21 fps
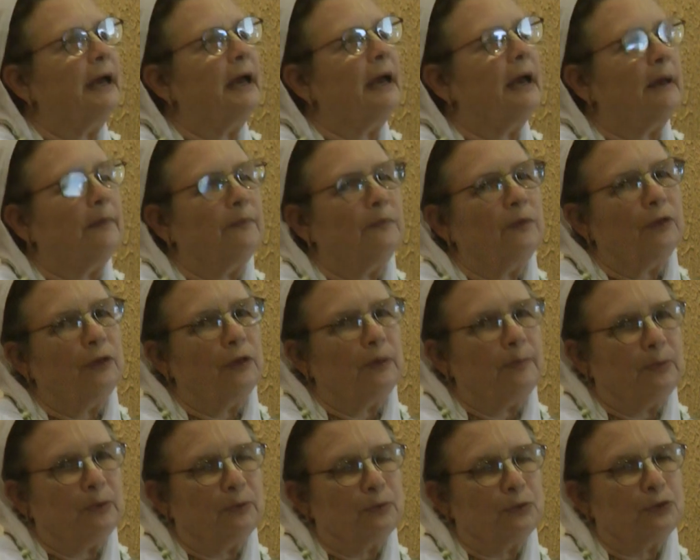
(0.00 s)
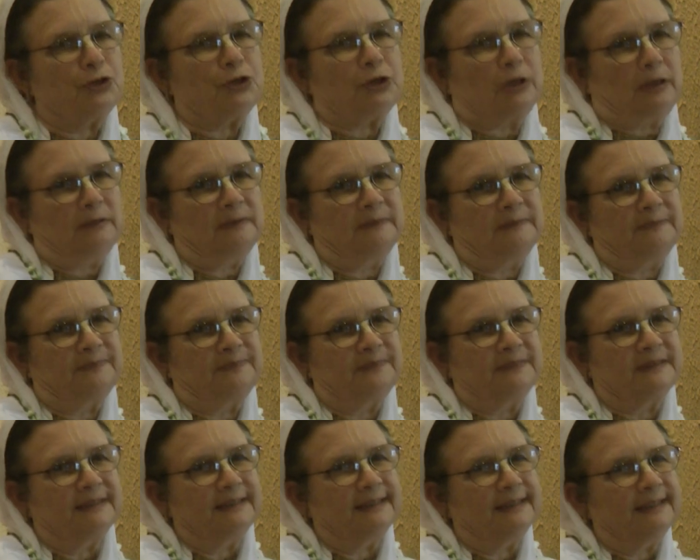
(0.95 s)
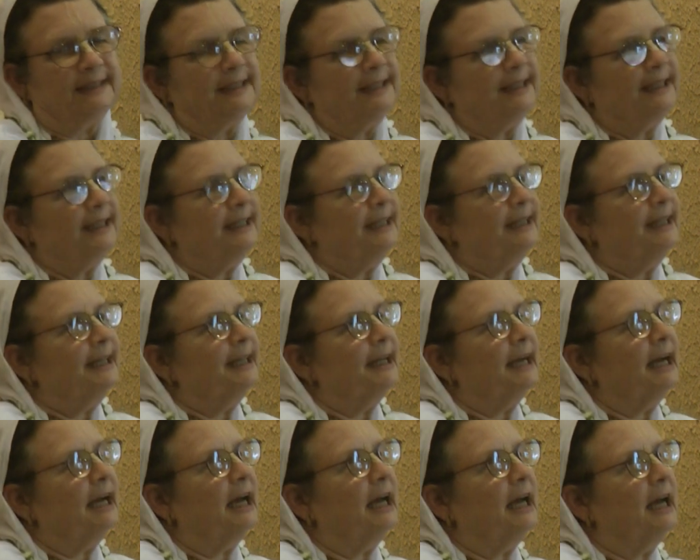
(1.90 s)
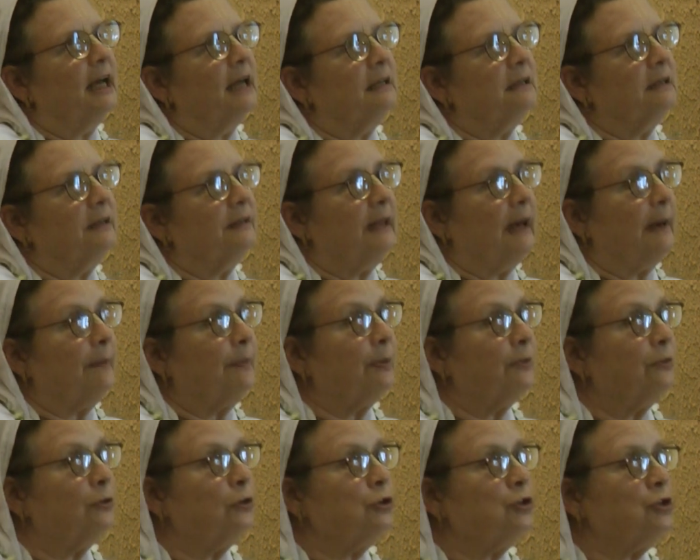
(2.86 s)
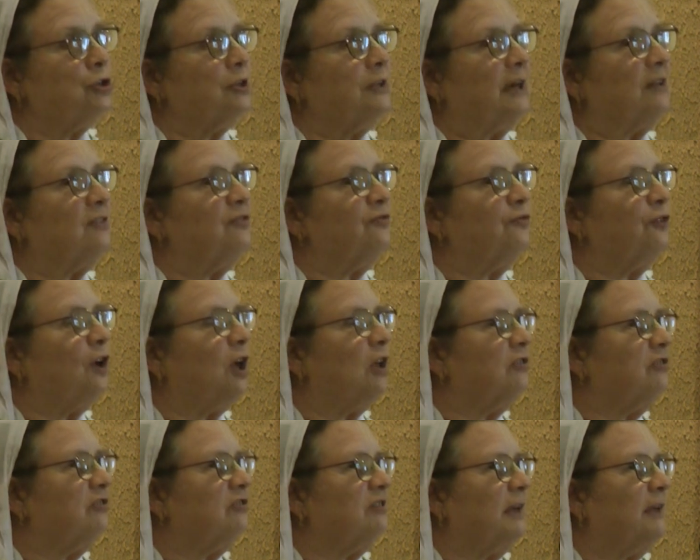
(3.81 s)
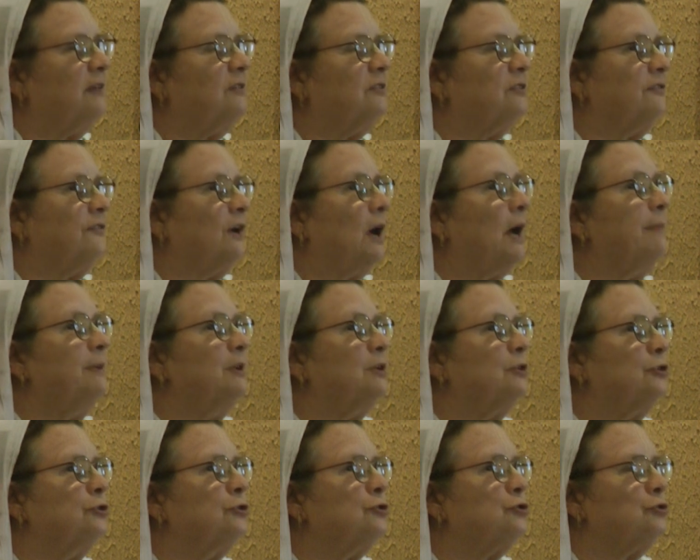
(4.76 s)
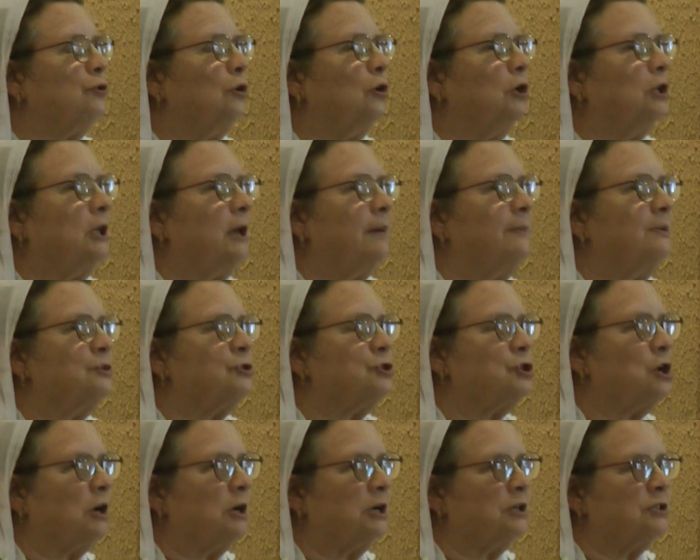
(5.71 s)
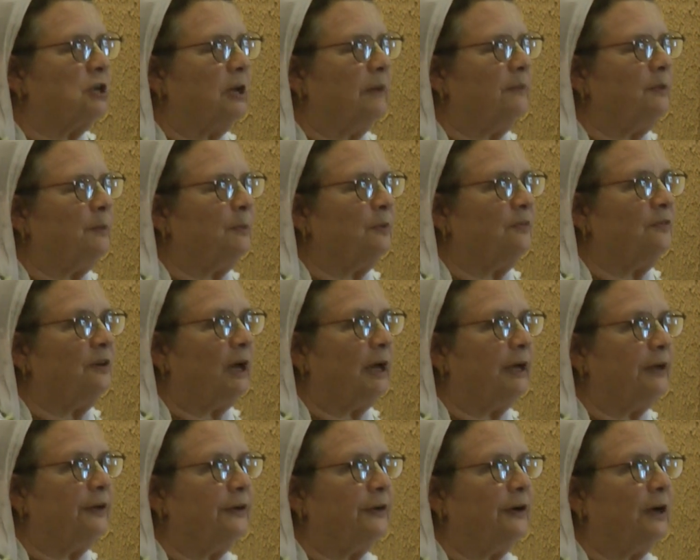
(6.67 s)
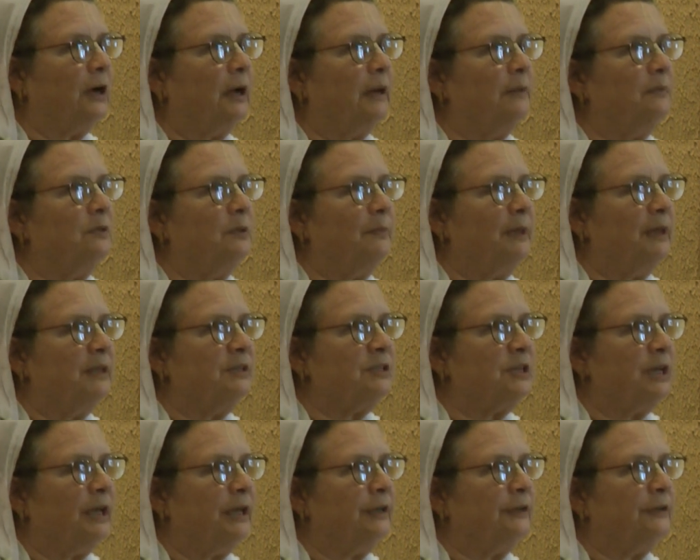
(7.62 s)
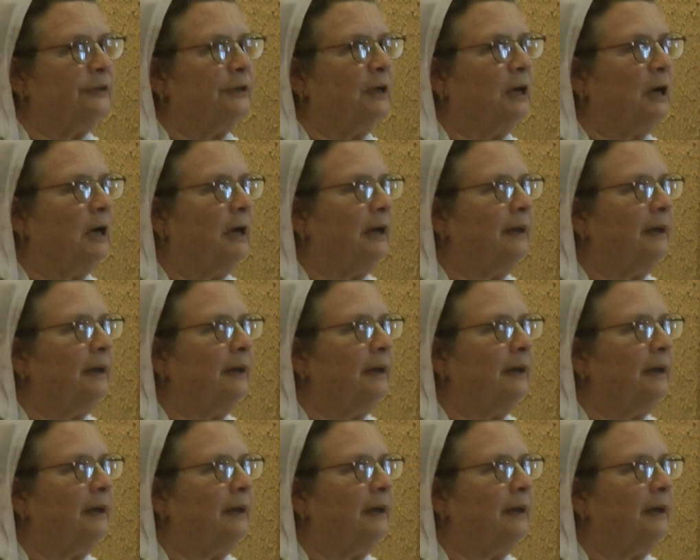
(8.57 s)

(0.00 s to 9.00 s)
am the Purusha. And that Purusha, that false sense of I'm in control, I'm in charge, I'm the provider, I'm the maintainer,